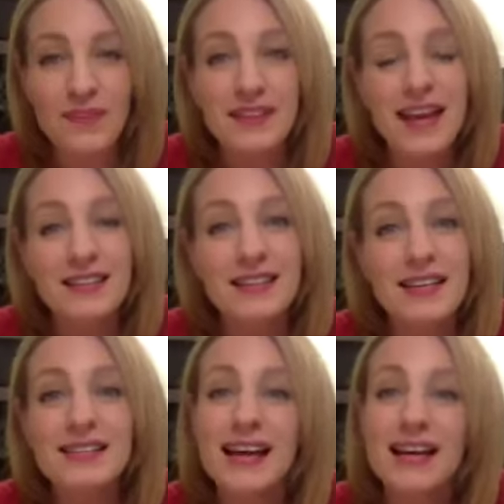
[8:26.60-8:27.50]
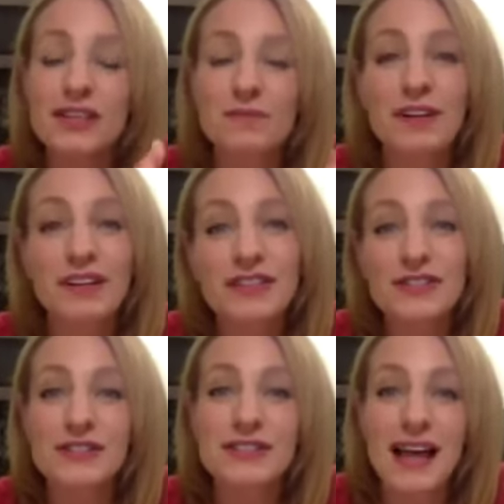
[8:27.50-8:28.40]
It's actually Middle
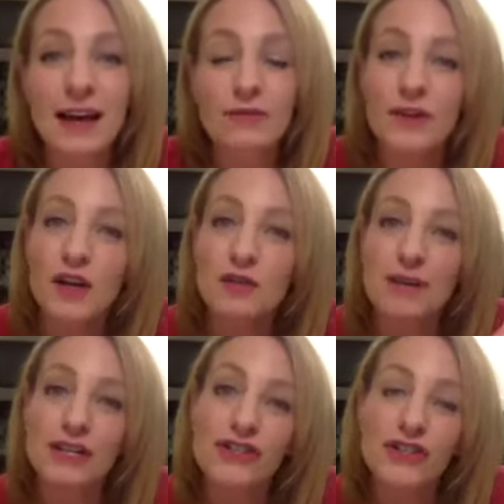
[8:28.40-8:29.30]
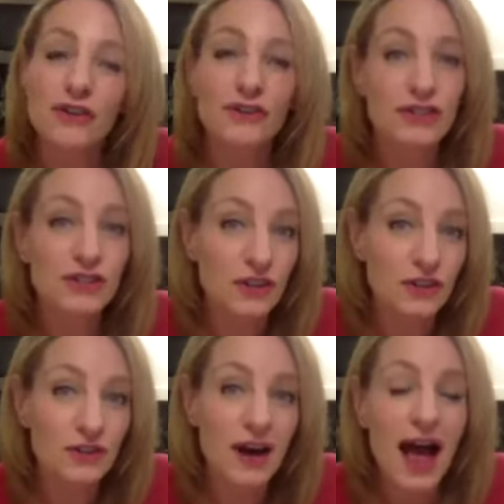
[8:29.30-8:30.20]
Eastern slang for like mixture or
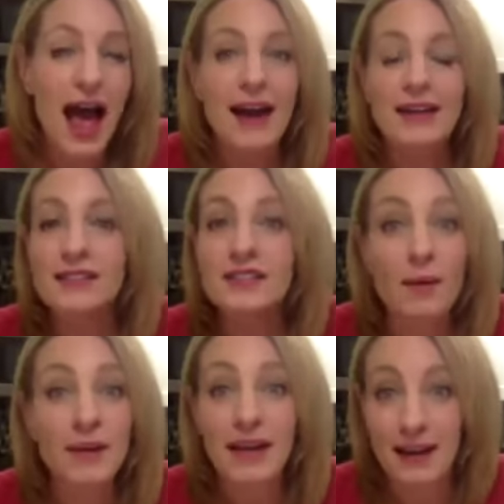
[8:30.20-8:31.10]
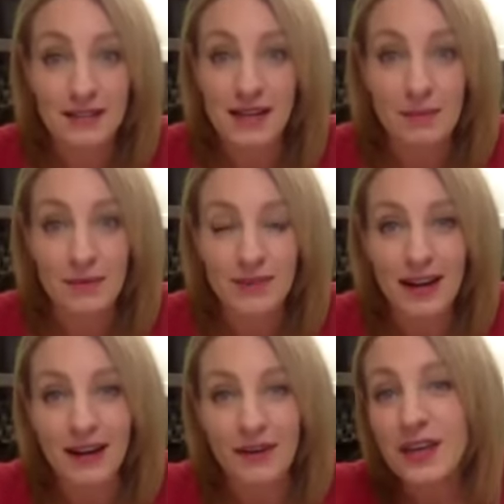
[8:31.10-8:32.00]
stew, and it's yummy any time of
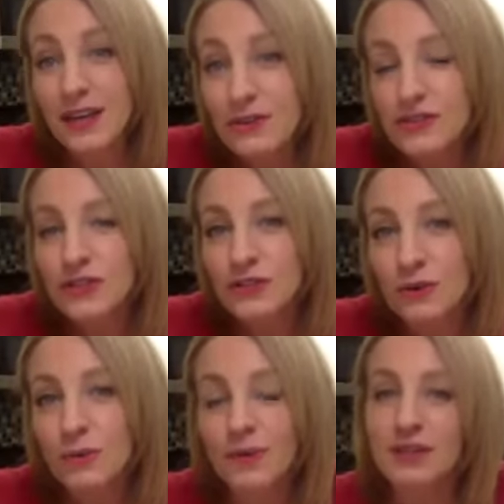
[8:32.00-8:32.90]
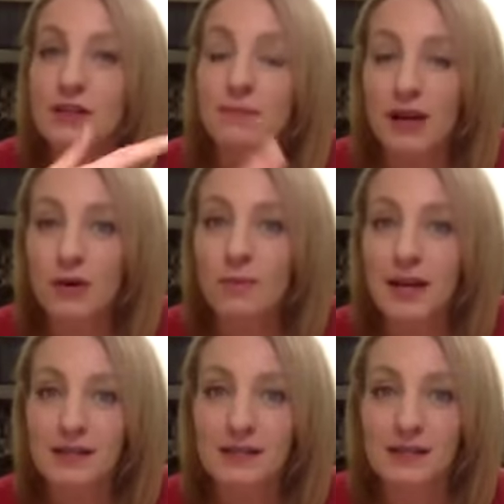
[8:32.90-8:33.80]
day. Now, they usually do it with a tomato
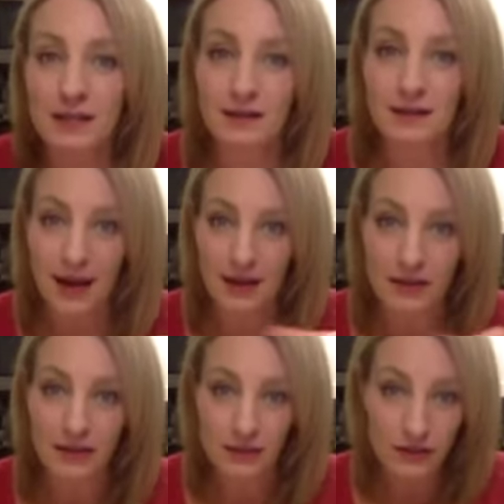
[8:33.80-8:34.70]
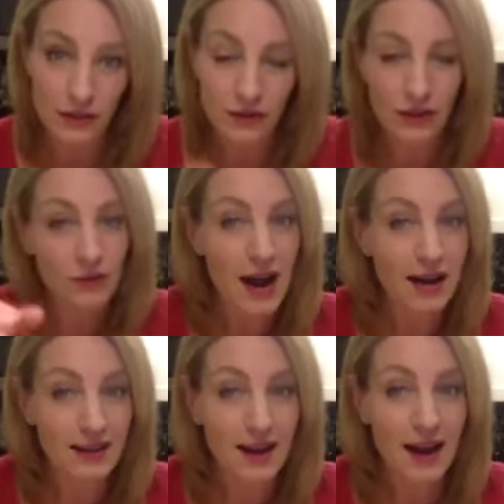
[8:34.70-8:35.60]
base kind of to the stew that you crack
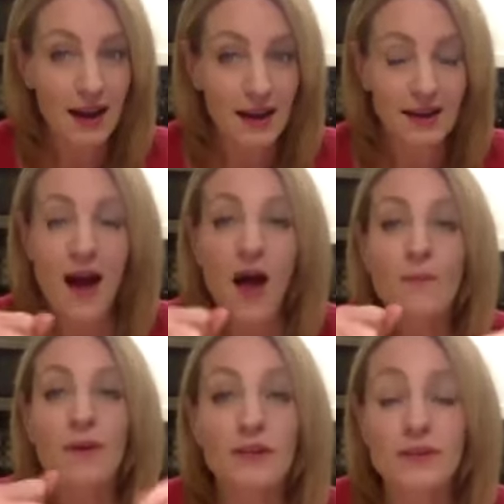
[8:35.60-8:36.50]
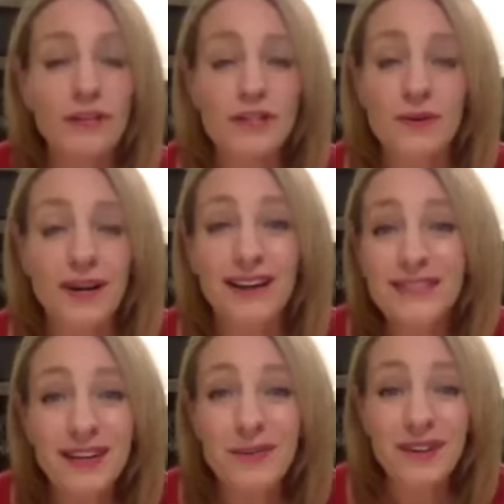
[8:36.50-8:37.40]
the egg on, but you can do it. I've
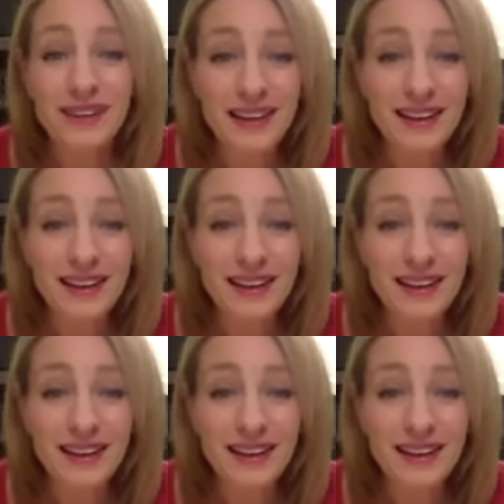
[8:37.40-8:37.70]
done it with like